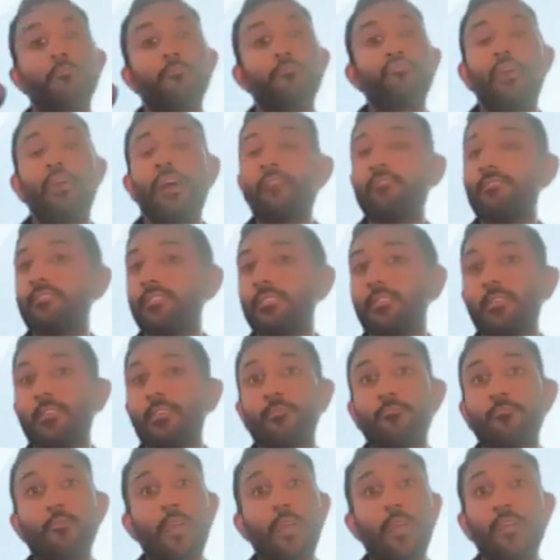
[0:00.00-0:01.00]

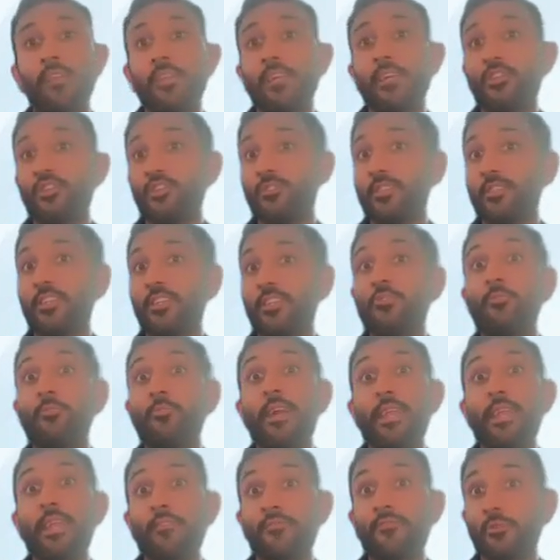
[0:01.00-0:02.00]
privacy regulations that you
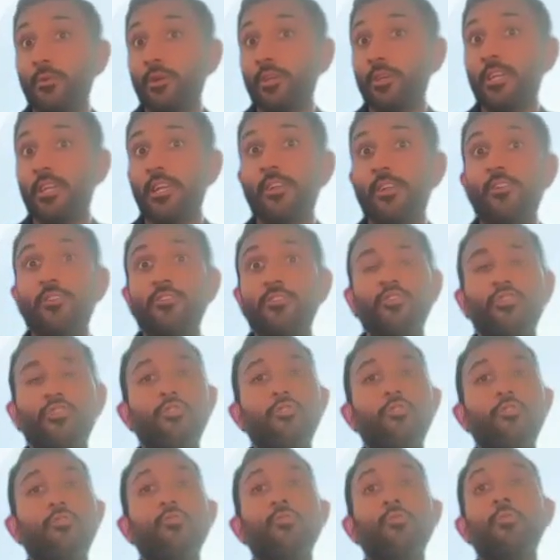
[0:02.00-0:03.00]
might have to adhere
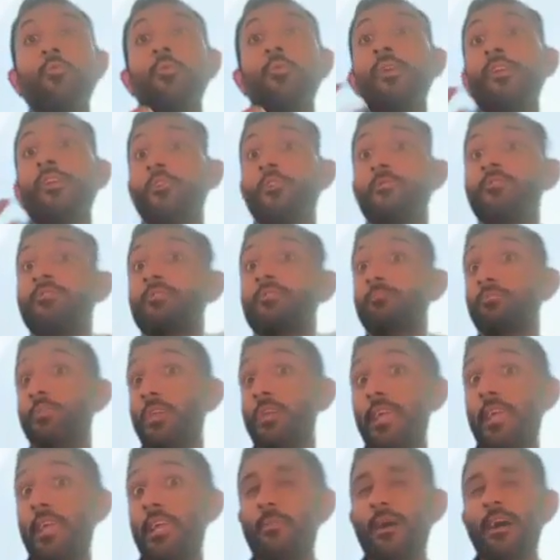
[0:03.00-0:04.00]
to? What are you
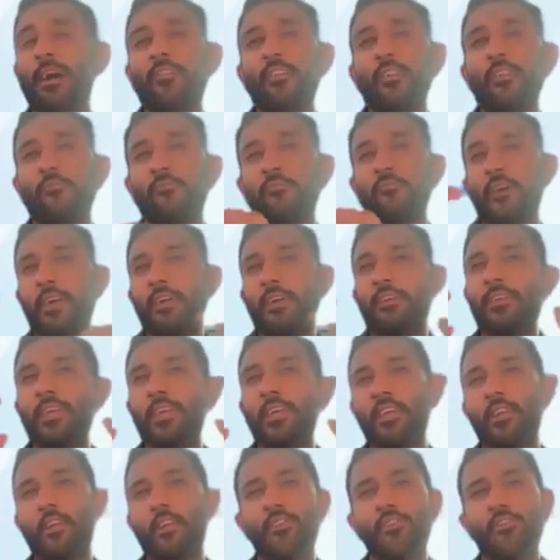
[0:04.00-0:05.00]
displaying about the event?
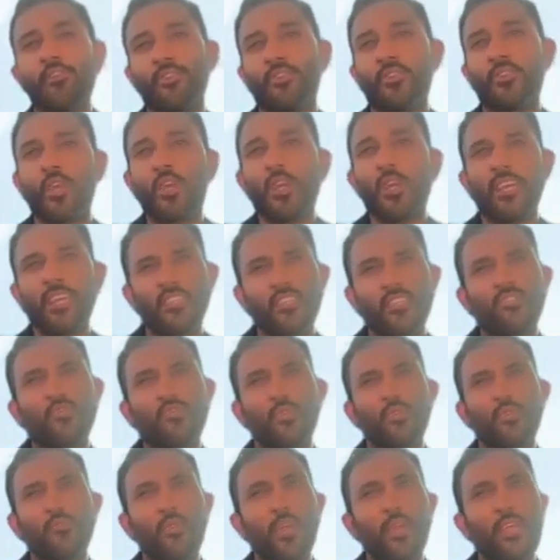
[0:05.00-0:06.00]
Is it
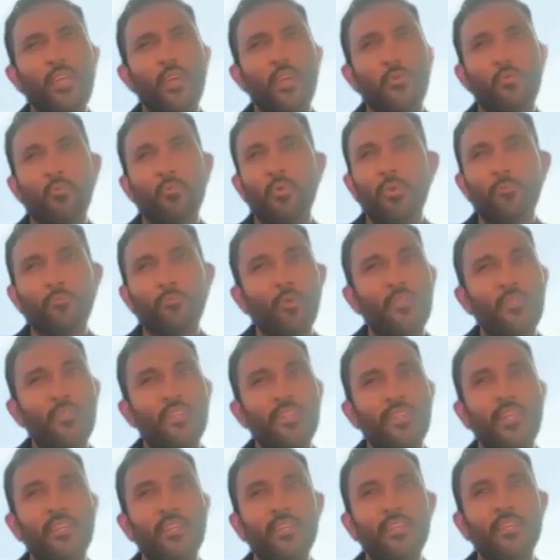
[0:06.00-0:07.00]
sort of like a 1 point
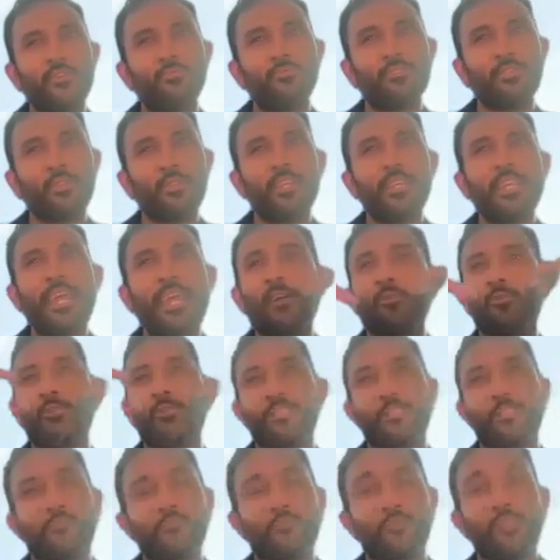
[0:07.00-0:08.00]
thing that legal's looking at, or is
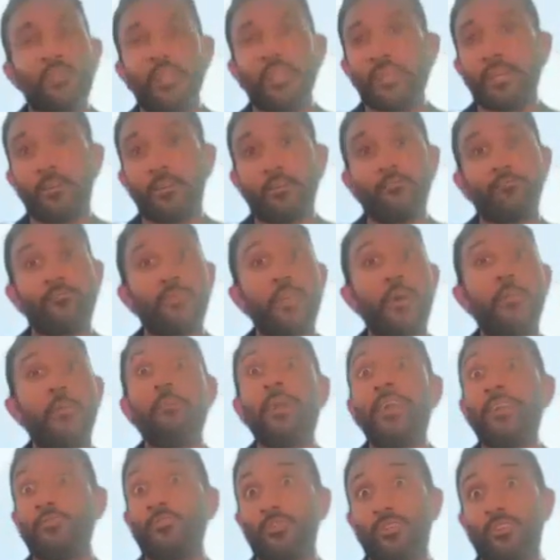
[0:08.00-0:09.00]
it really like a
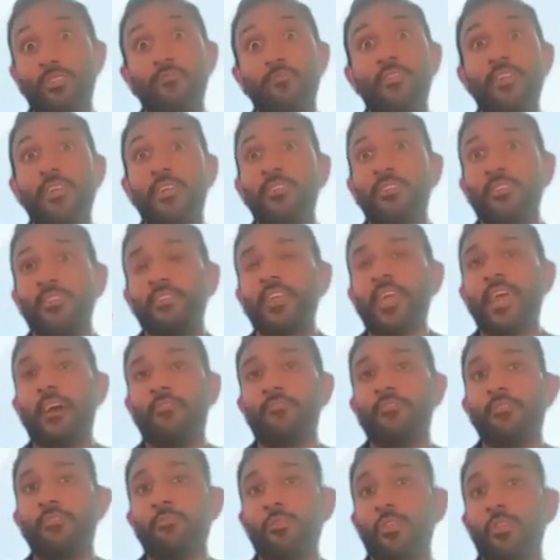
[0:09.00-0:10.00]
matrix of things that they have
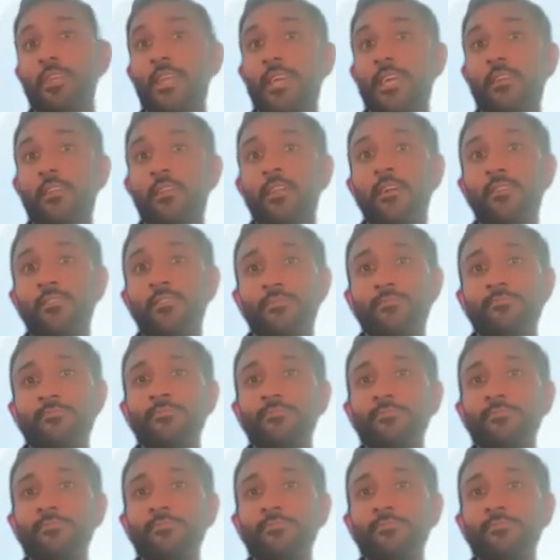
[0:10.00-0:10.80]
to really analyze?